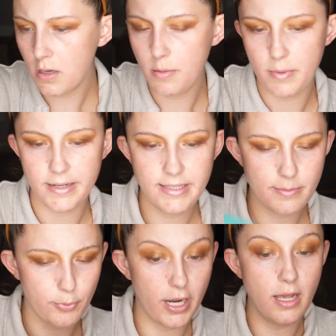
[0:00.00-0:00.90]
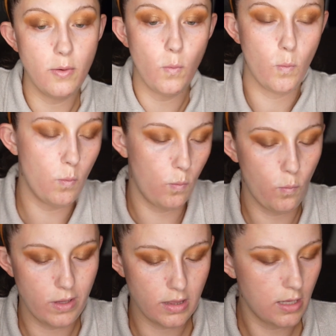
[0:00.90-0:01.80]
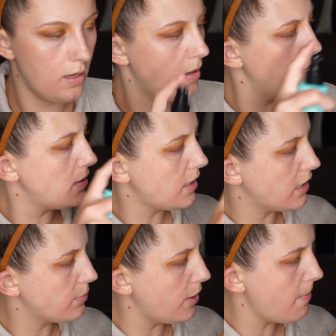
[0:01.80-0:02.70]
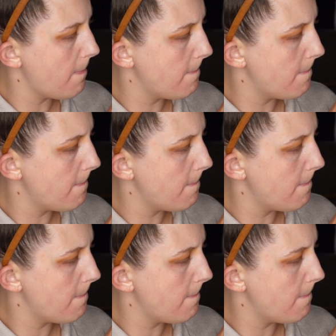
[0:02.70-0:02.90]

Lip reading: I'm gonna spray it with a setting spray.